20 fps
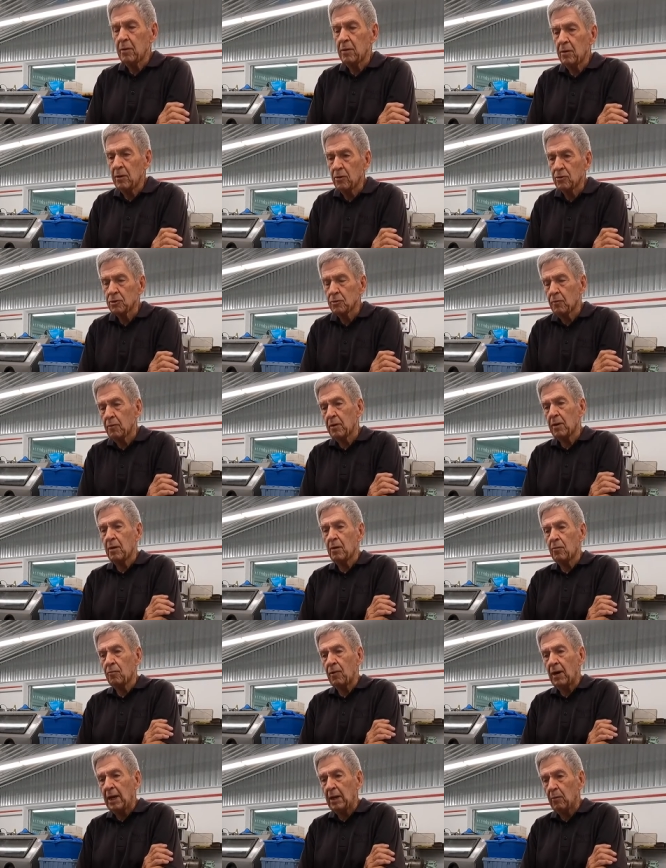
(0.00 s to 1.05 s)
Use it with a
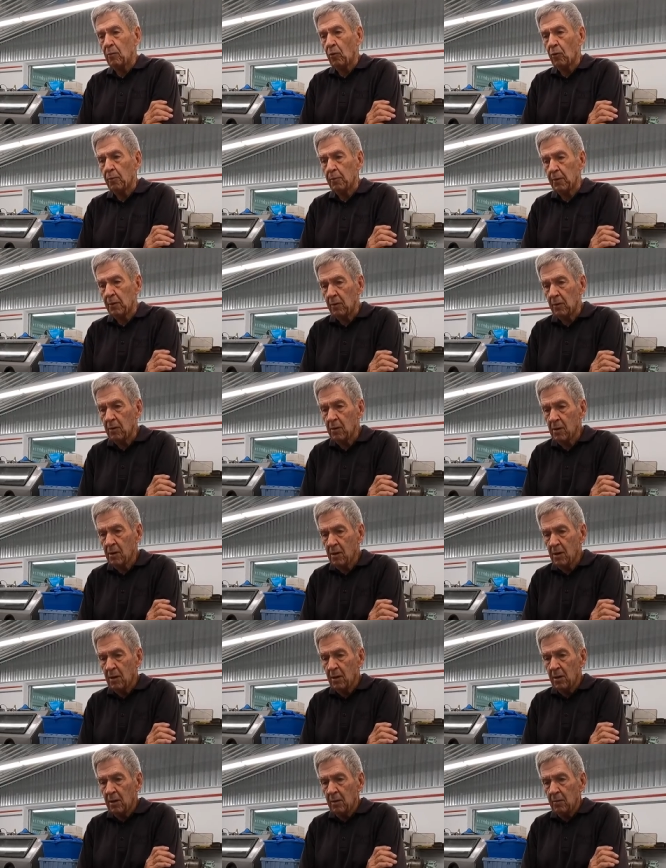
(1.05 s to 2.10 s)
random orbital,
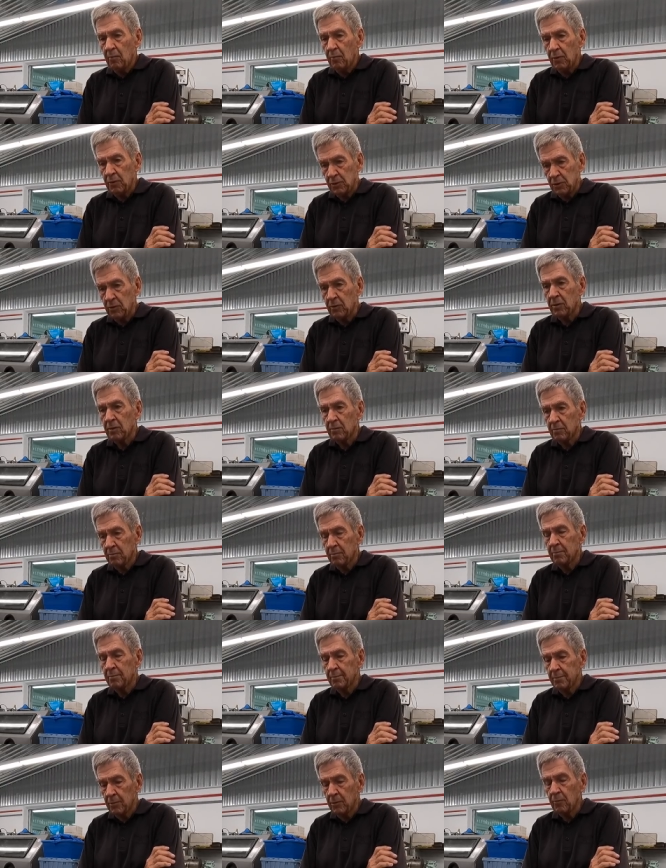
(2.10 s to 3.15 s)
but you
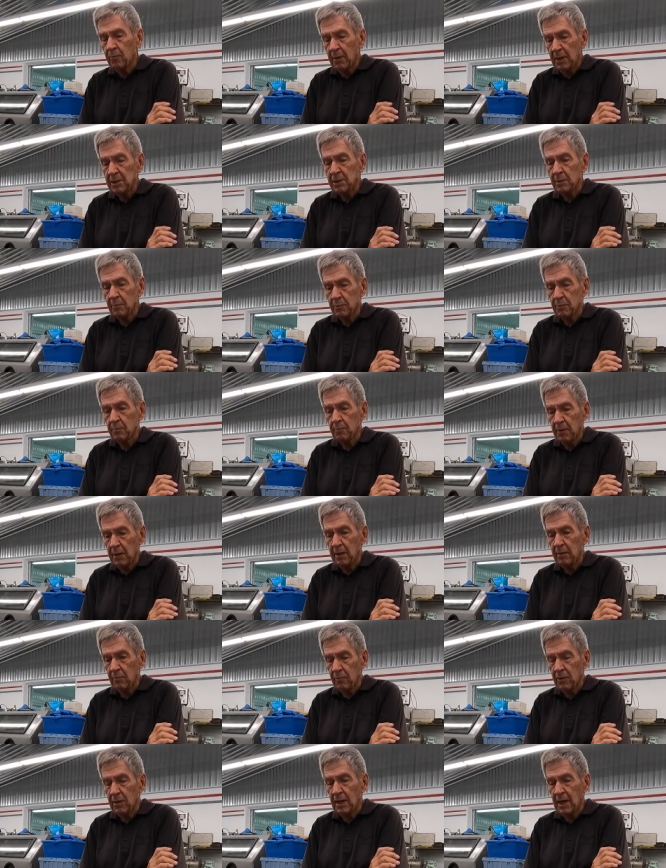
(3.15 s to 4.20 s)
can you can mess up some
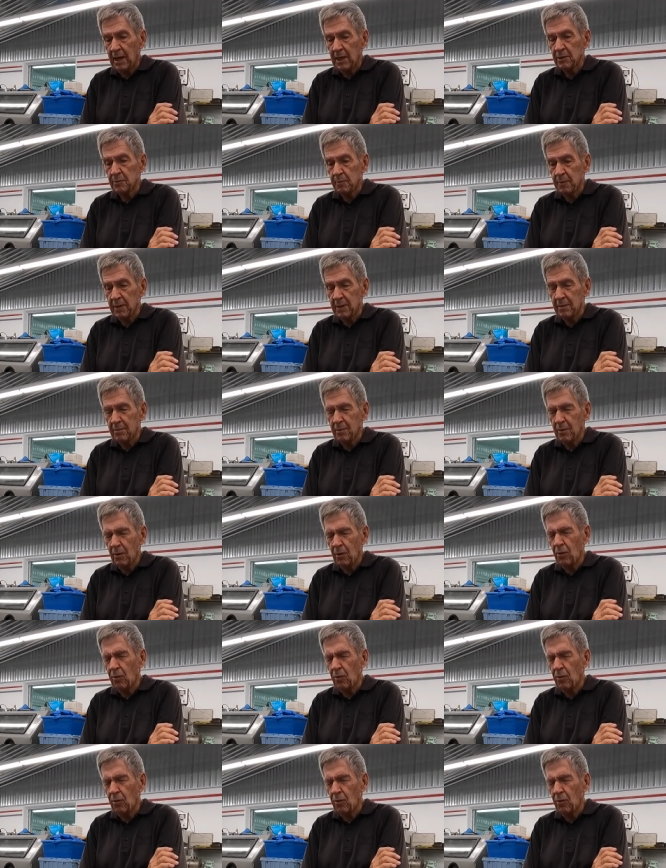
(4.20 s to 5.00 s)
paint with a high speed.